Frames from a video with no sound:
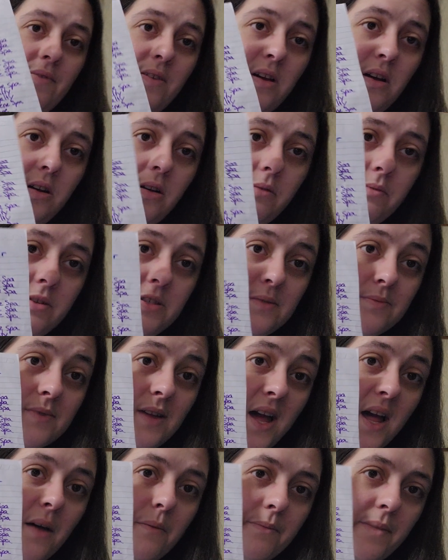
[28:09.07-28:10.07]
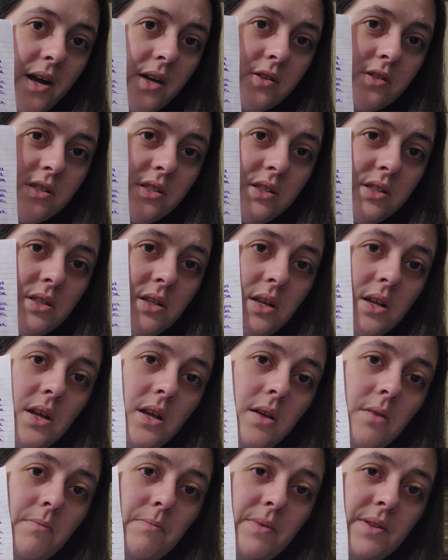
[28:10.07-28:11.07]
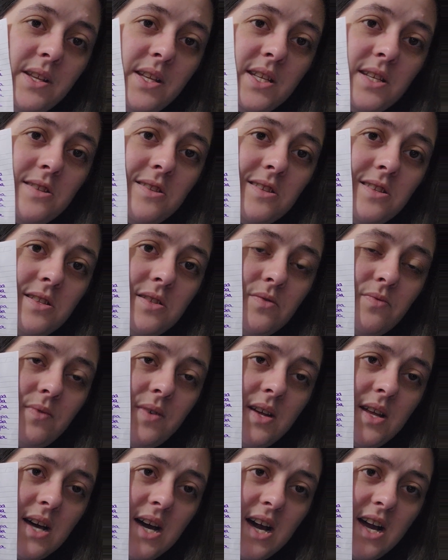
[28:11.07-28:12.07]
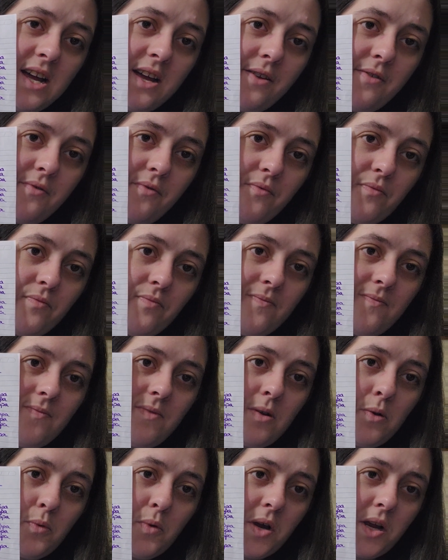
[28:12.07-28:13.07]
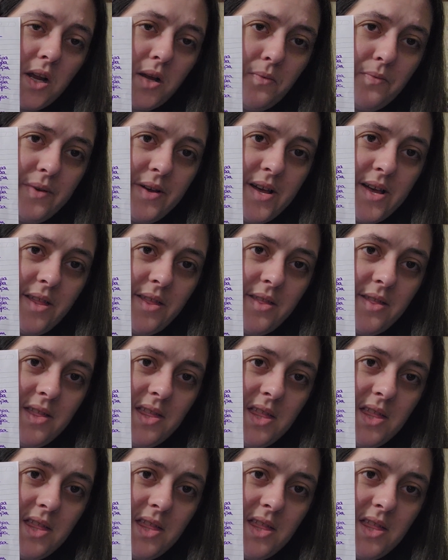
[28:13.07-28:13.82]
It's kind of backwards, but this is what I've been working with.